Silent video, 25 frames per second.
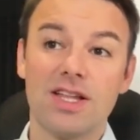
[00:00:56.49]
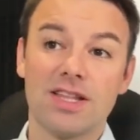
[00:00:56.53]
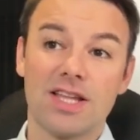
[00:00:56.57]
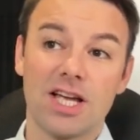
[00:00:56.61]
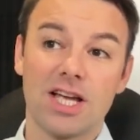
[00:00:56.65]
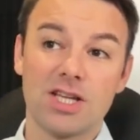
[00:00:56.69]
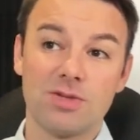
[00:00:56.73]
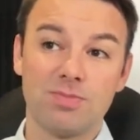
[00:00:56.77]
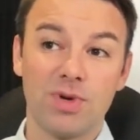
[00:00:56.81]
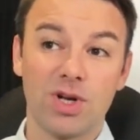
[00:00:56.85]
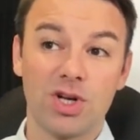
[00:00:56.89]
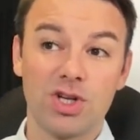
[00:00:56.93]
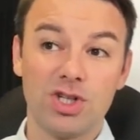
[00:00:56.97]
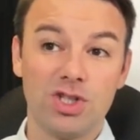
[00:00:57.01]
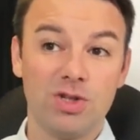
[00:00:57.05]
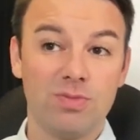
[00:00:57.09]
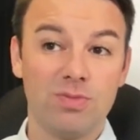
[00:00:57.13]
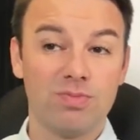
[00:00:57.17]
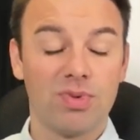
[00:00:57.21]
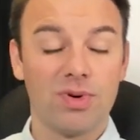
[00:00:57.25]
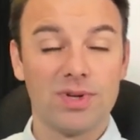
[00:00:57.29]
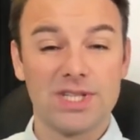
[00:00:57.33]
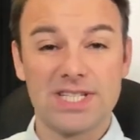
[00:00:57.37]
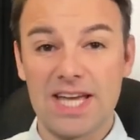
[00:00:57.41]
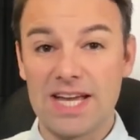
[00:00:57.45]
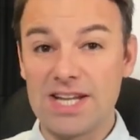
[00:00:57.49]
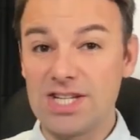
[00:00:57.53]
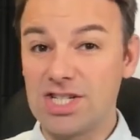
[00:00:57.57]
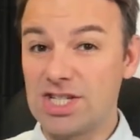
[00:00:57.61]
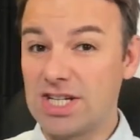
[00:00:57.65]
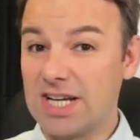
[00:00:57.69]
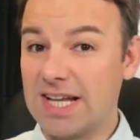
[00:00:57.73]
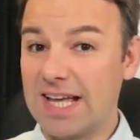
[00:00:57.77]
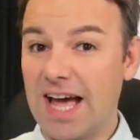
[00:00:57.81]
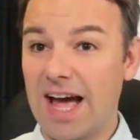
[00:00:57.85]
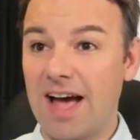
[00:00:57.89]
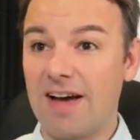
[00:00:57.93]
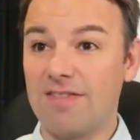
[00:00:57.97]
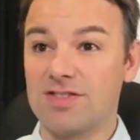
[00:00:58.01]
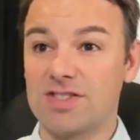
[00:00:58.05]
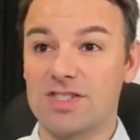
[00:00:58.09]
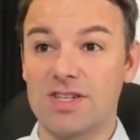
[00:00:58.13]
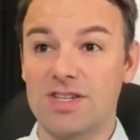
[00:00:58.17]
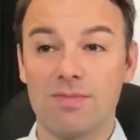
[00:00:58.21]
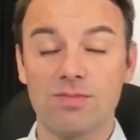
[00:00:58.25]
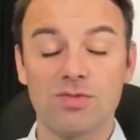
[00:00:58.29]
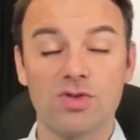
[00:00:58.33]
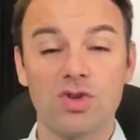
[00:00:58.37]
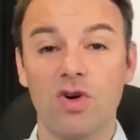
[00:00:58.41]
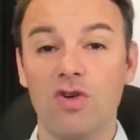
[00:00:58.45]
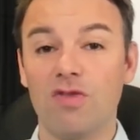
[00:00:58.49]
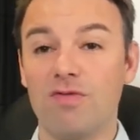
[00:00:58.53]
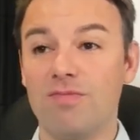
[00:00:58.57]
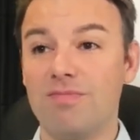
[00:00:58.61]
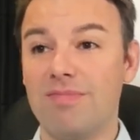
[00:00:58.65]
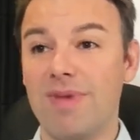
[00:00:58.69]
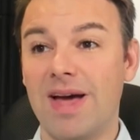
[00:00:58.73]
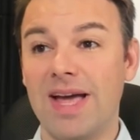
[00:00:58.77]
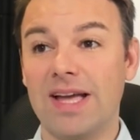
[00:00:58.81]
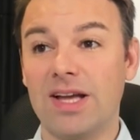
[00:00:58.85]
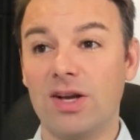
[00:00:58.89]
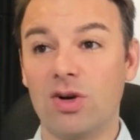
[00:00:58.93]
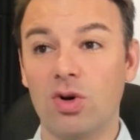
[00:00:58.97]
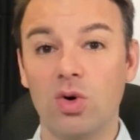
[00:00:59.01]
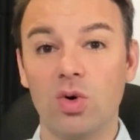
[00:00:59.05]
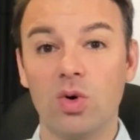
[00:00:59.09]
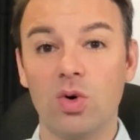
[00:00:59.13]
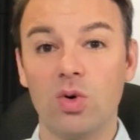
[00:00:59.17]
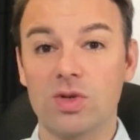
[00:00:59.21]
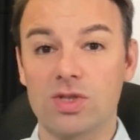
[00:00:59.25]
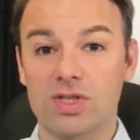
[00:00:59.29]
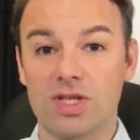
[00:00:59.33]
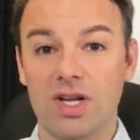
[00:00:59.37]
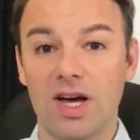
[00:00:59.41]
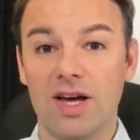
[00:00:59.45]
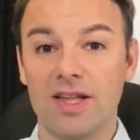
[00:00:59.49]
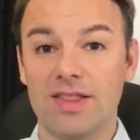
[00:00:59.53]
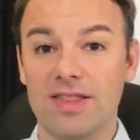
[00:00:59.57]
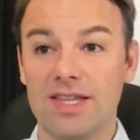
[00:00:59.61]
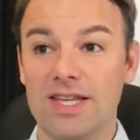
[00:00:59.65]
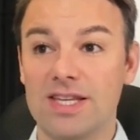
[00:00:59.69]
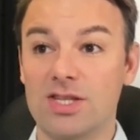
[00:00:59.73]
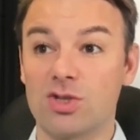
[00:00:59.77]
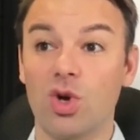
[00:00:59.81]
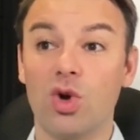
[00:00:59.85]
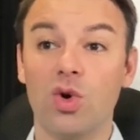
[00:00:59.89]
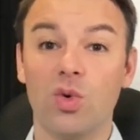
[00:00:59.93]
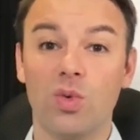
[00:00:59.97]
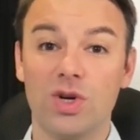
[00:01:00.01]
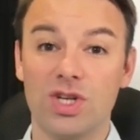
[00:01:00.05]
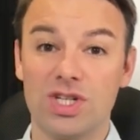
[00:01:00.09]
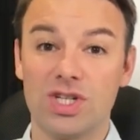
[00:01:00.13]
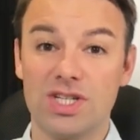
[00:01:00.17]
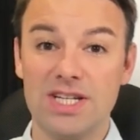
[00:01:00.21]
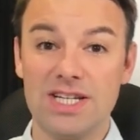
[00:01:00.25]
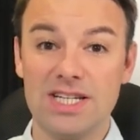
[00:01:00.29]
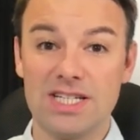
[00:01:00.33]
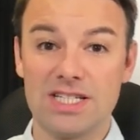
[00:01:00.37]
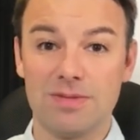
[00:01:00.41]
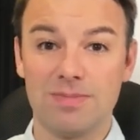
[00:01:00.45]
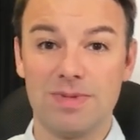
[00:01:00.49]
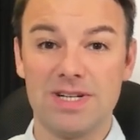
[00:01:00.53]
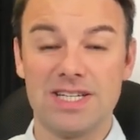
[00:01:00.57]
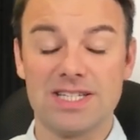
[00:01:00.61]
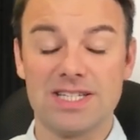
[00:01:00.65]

that's because you potentially have some sort of main cause like this, which needs to be